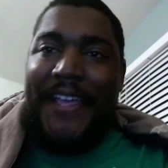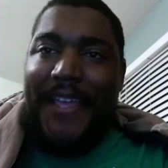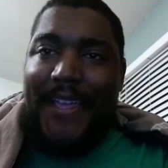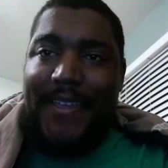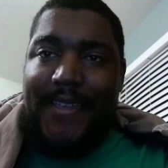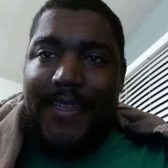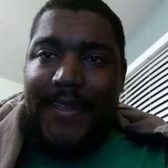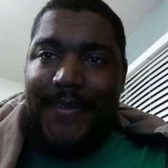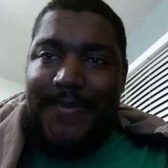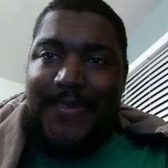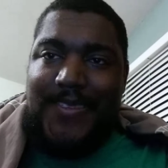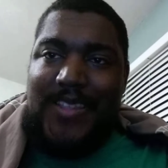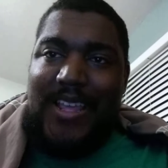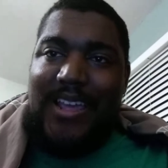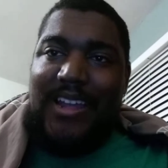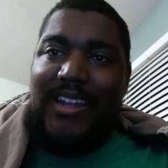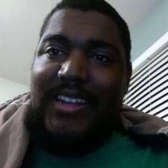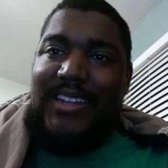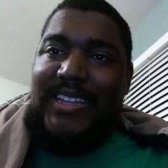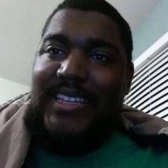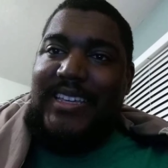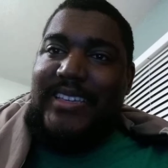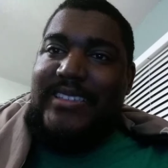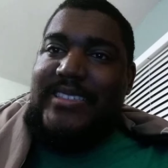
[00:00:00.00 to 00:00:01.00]
comes down
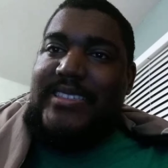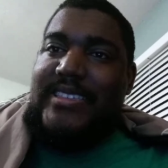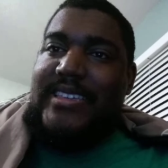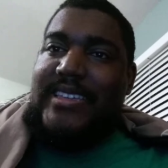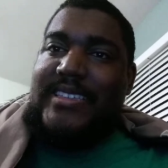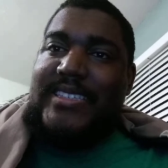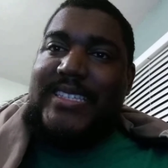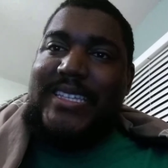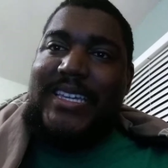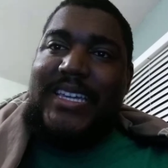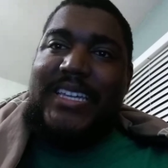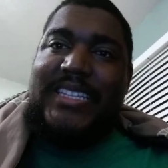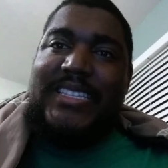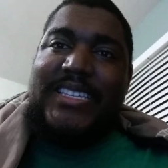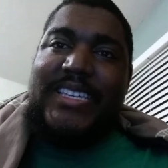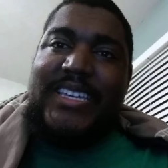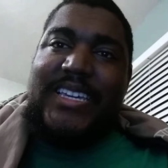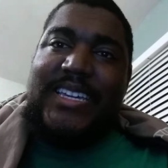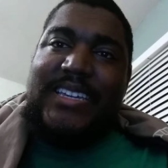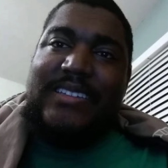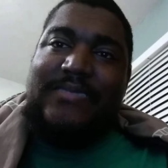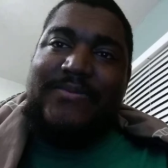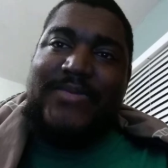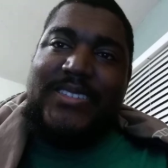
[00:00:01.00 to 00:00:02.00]
to these 16
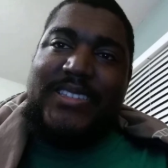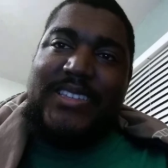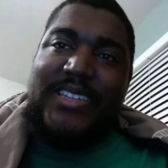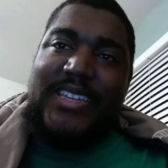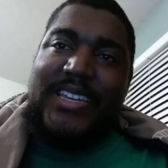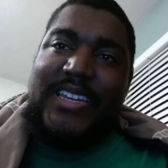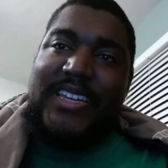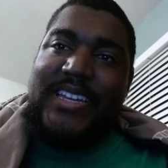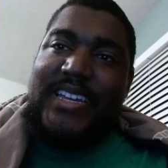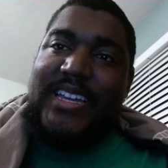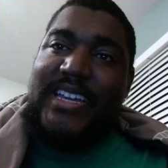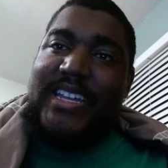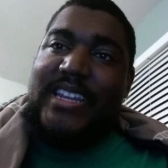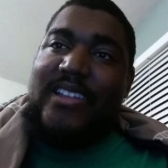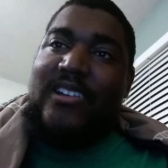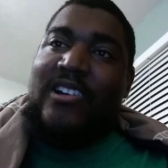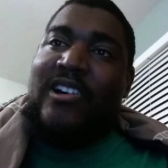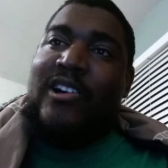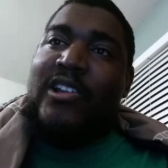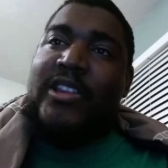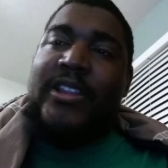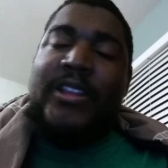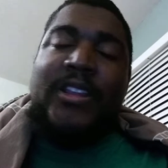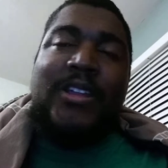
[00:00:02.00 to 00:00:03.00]
teams, and
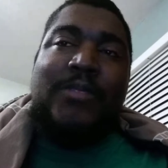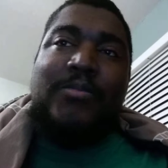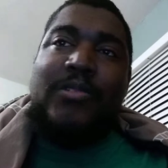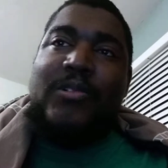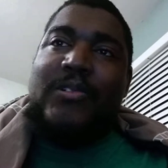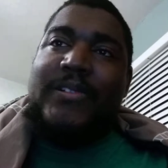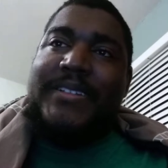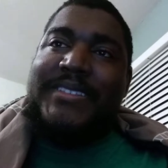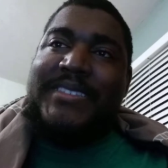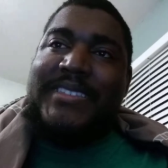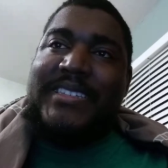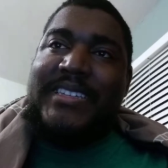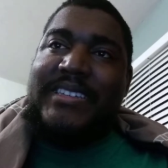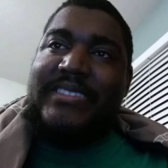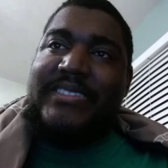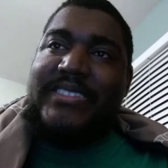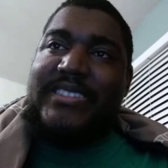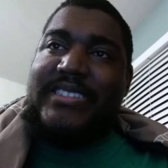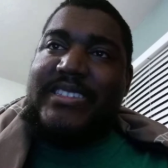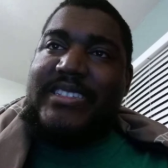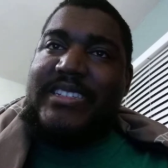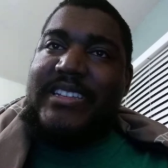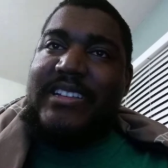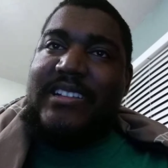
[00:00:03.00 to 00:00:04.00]
all the number one seeds
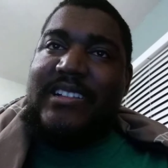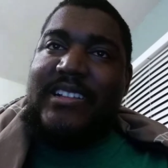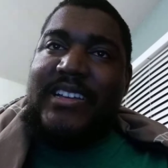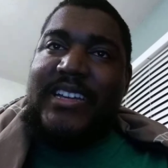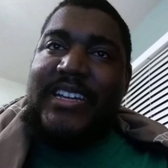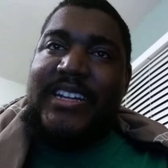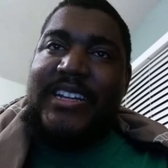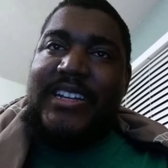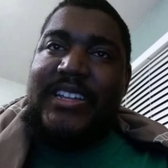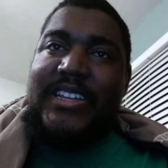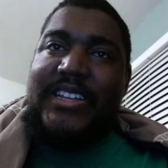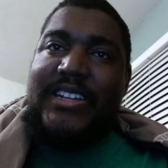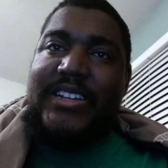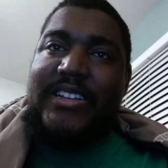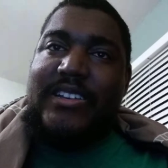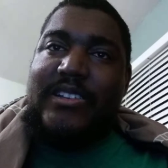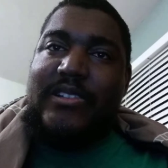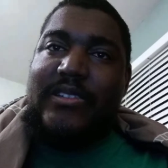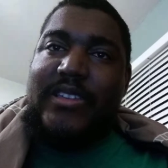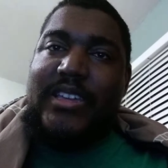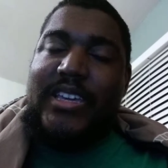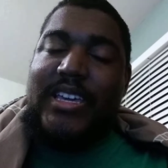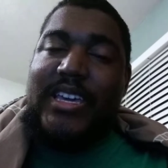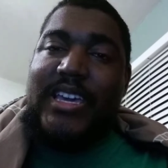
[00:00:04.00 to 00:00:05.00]
still in. You
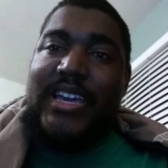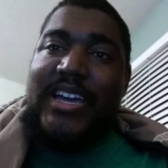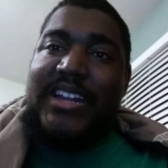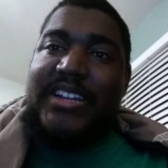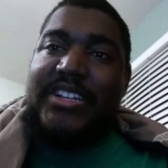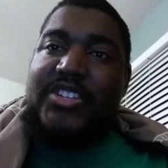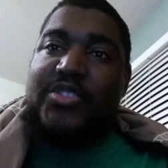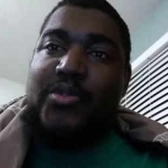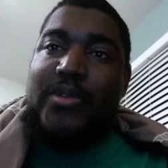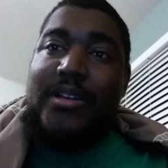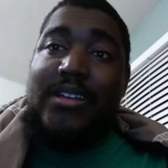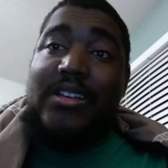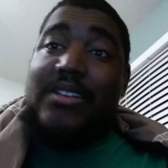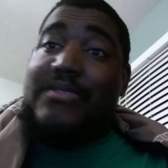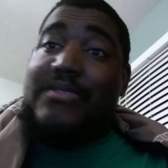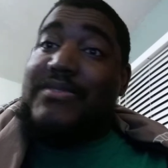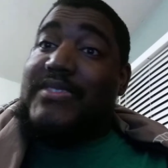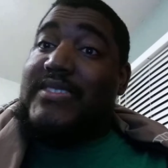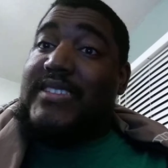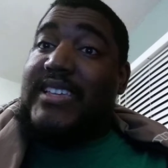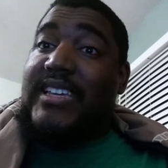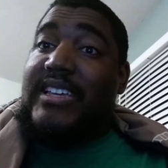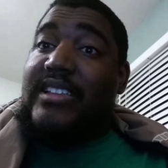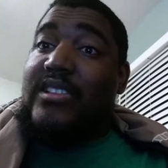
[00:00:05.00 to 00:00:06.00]
know, you got a 12
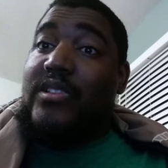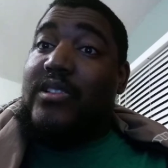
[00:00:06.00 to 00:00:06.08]
seed in